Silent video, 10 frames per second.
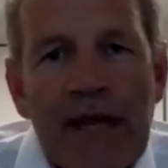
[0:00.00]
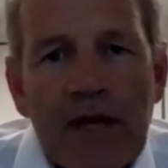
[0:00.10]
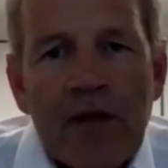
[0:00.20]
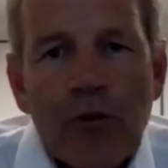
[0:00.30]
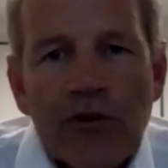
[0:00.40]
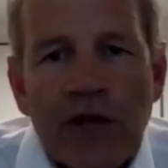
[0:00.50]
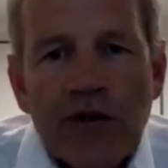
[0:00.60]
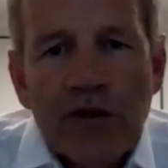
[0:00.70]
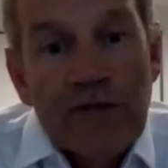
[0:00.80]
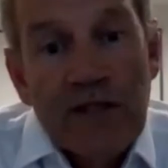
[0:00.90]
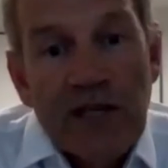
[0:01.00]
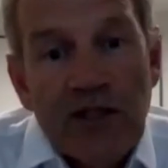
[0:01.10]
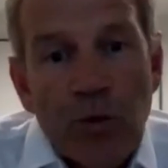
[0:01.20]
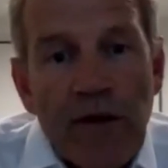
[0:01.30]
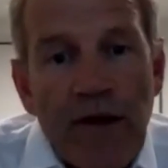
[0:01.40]
then also sort of
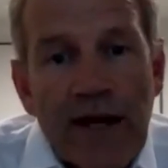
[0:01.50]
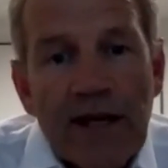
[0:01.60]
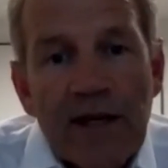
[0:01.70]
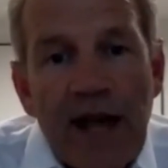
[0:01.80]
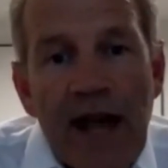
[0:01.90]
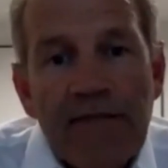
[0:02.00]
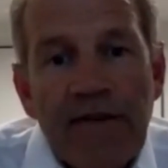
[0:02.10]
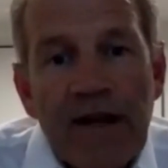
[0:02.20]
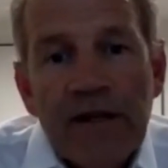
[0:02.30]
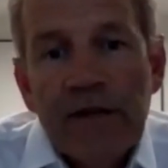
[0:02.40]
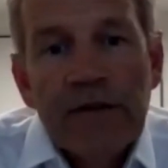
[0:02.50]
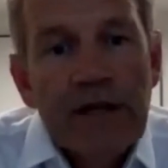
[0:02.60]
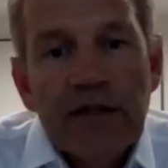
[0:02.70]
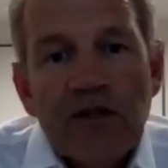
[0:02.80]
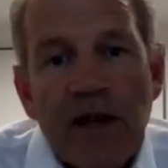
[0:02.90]
test whether they can add
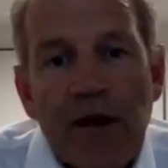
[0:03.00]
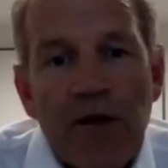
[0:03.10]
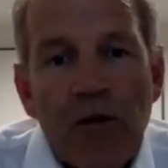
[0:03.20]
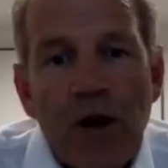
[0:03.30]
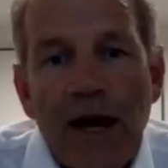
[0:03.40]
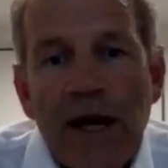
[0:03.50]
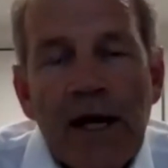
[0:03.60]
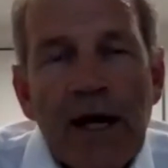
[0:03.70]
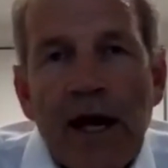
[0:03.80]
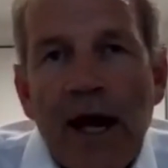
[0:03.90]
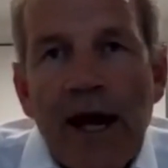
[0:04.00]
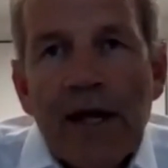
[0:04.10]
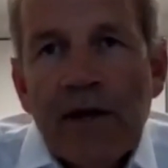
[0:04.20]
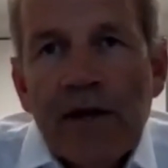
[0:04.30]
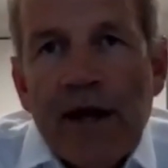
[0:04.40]
value in some other way,
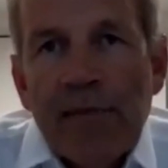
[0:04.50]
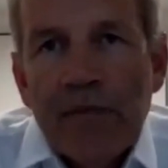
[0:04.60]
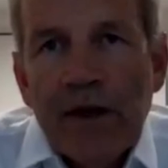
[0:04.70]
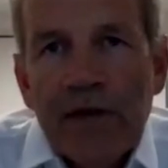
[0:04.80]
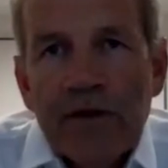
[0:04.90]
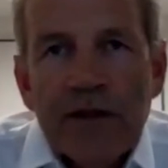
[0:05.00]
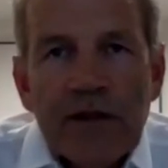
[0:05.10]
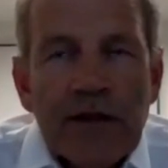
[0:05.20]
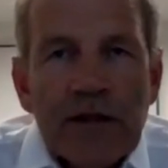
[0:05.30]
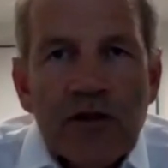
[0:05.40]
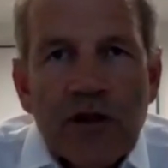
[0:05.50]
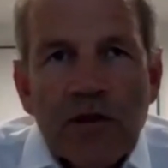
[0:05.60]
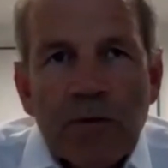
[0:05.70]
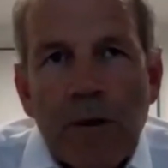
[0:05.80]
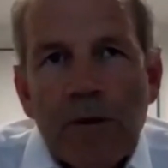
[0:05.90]
and
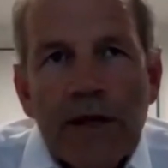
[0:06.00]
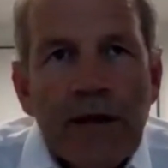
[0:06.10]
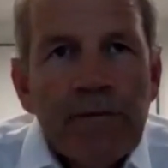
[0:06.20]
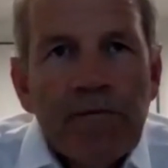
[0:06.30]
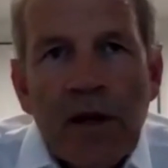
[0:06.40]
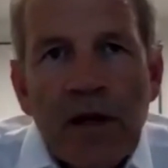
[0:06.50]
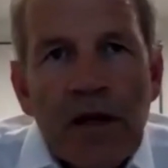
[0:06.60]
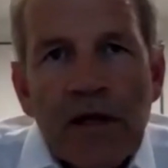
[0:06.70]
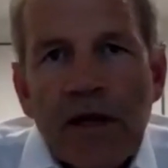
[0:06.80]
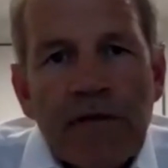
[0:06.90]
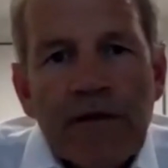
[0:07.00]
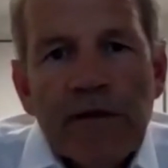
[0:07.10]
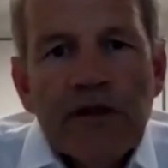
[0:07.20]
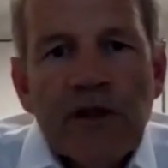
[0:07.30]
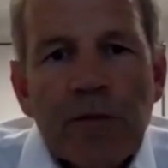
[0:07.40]
it's probably a
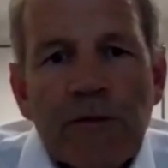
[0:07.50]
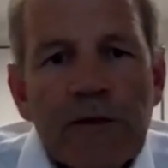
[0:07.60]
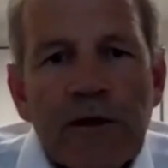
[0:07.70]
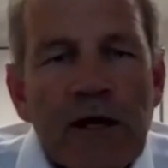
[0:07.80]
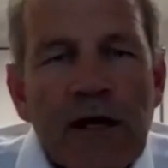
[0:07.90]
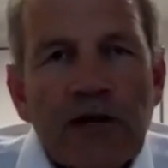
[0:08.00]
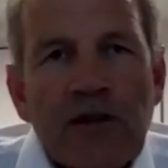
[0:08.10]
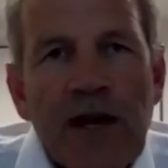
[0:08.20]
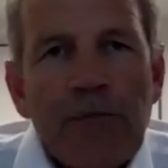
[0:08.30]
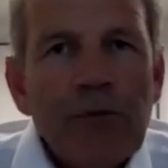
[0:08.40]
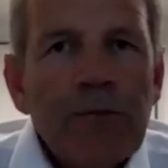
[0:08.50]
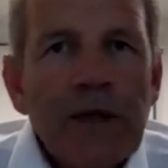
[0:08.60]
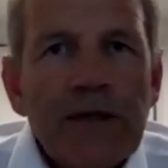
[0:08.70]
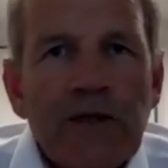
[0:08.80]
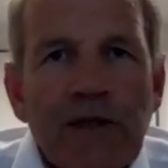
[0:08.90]
very simple
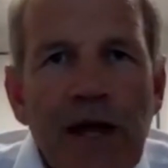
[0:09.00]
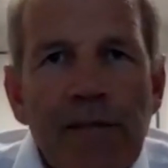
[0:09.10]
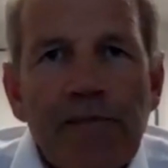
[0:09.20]
example, but